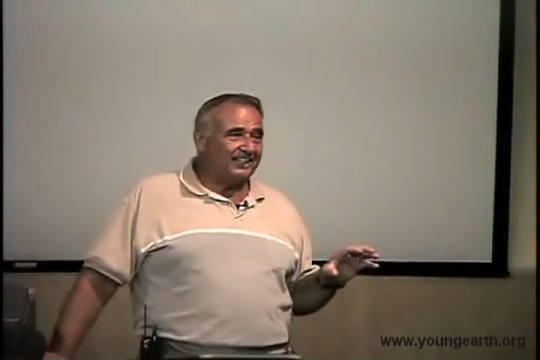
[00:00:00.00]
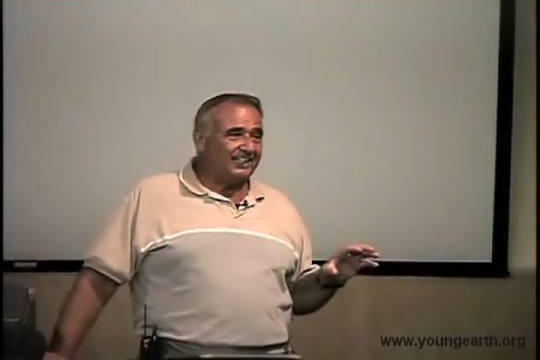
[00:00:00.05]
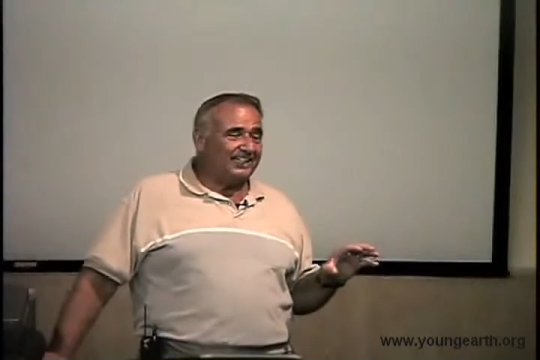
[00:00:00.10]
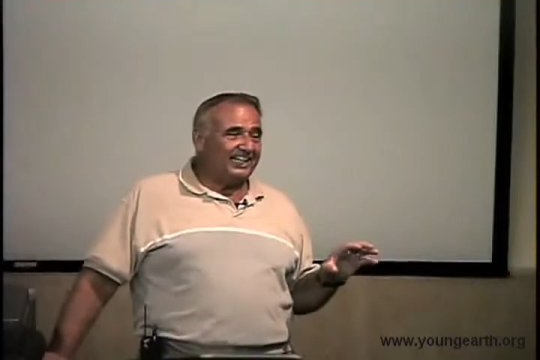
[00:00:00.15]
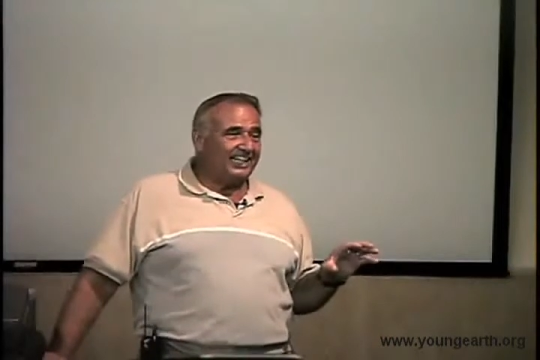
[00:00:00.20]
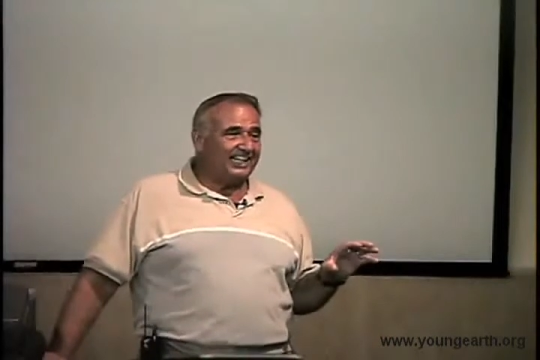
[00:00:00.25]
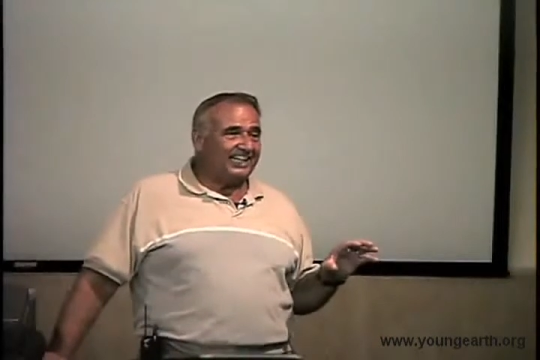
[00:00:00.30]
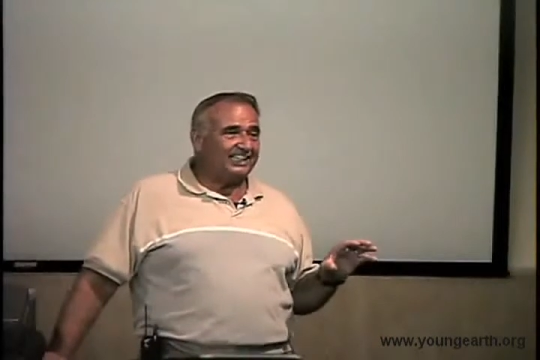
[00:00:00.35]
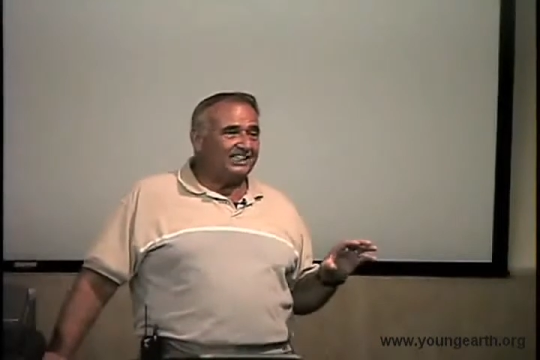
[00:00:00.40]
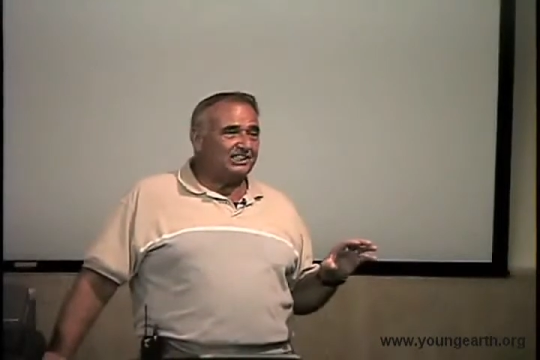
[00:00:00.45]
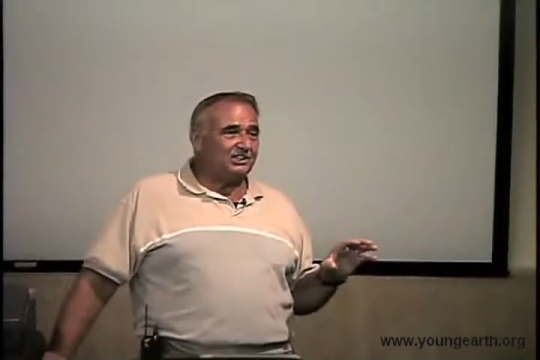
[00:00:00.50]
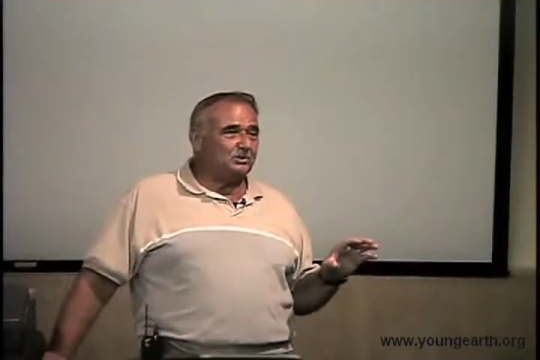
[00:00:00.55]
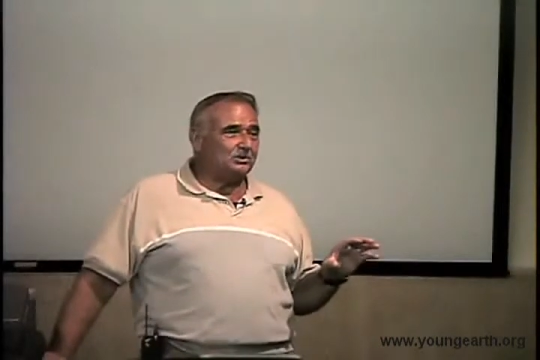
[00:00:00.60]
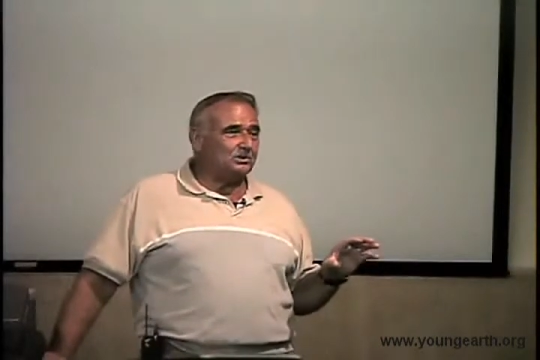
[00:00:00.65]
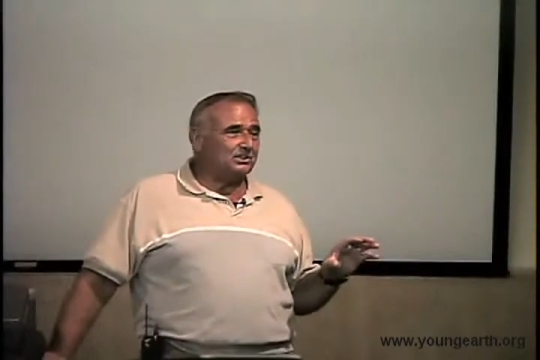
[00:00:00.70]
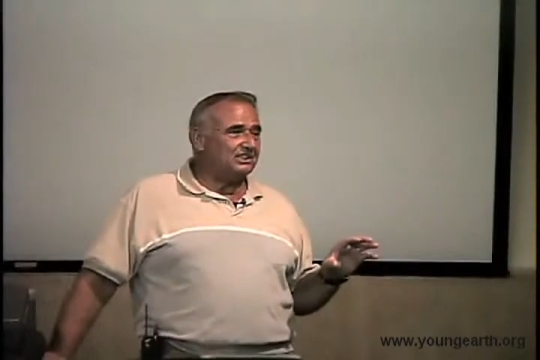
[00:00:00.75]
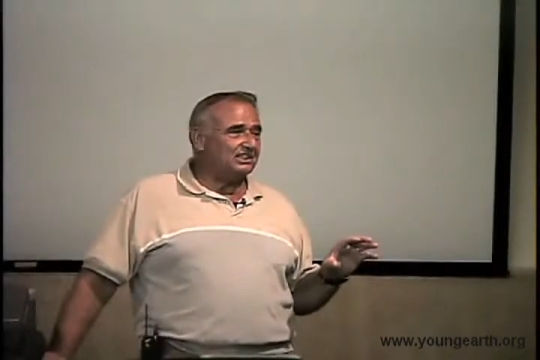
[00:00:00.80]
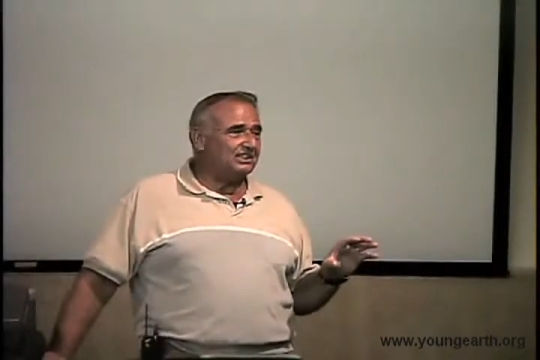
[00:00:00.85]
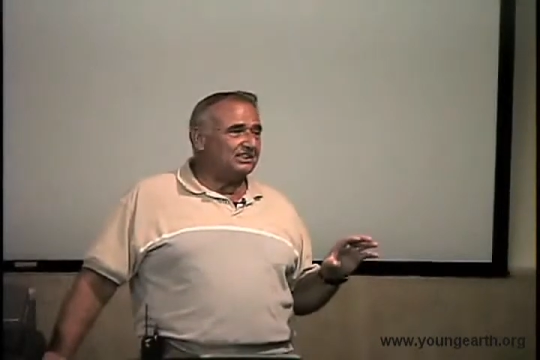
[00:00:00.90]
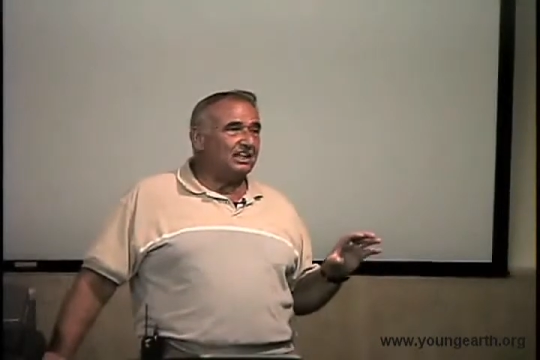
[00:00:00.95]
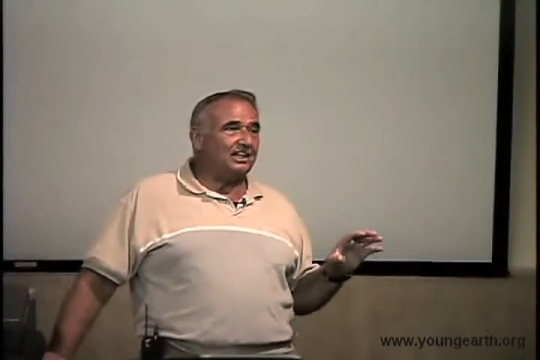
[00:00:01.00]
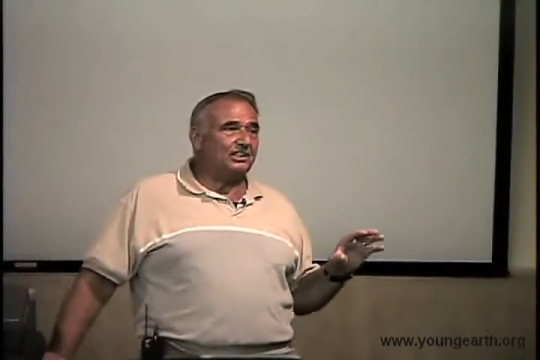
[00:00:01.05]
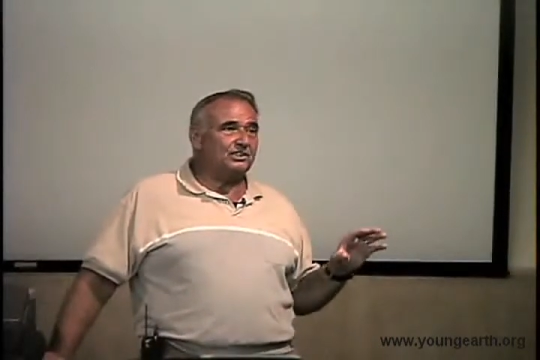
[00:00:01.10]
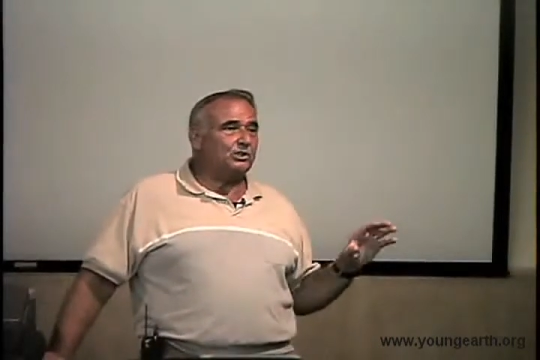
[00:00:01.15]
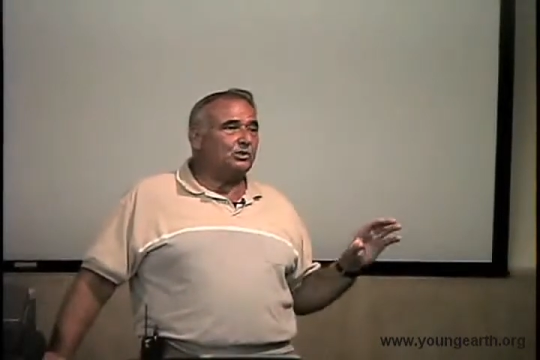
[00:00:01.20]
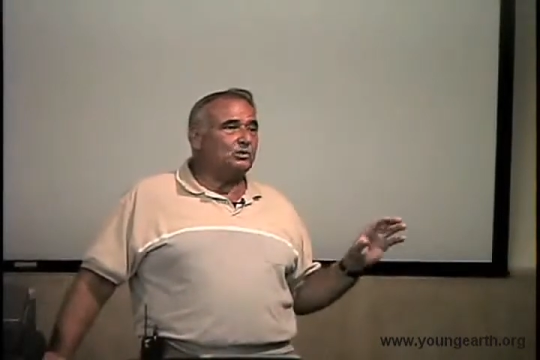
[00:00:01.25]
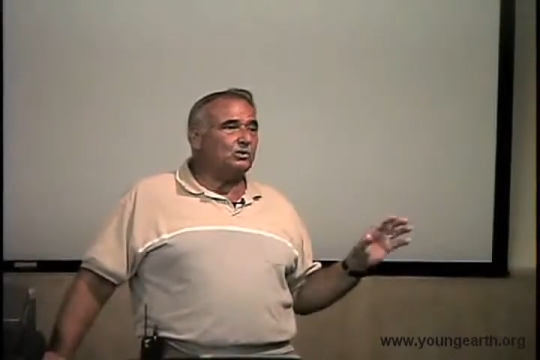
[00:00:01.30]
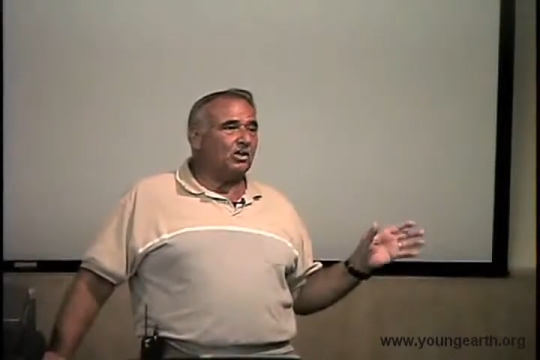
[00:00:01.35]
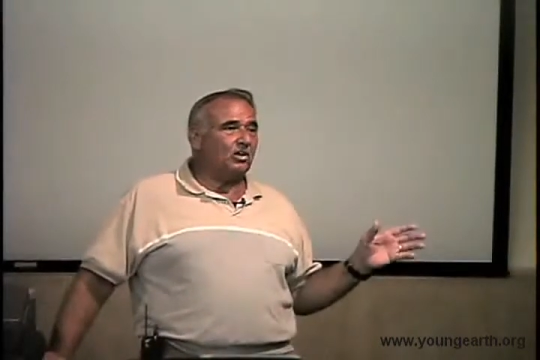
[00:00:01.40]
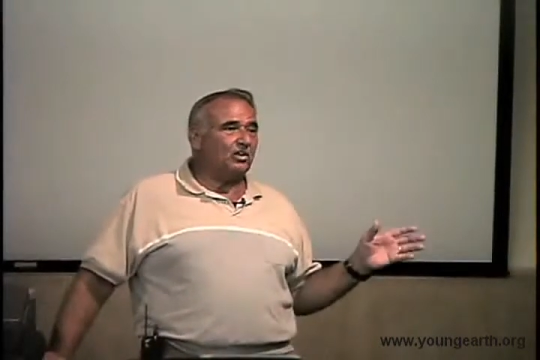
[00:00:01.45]
and this was not
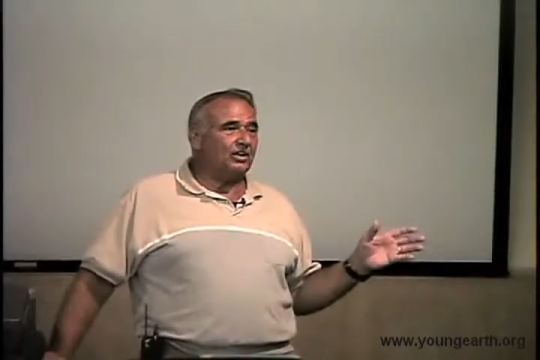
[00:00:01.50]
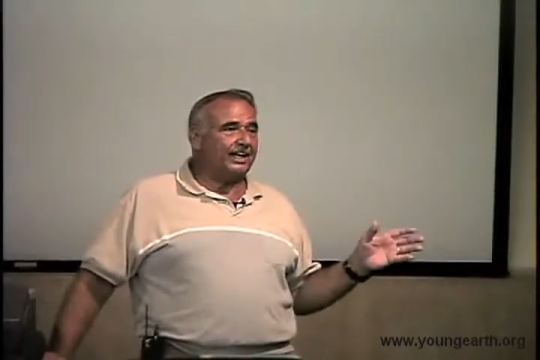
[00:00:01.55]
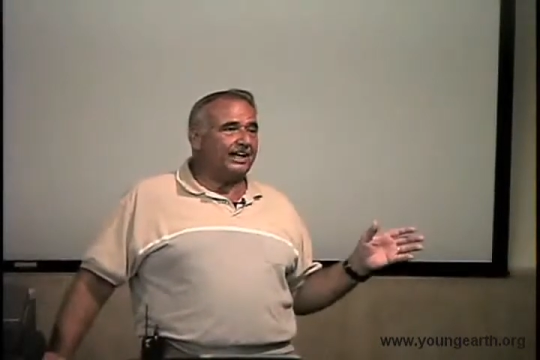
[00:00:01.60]
too long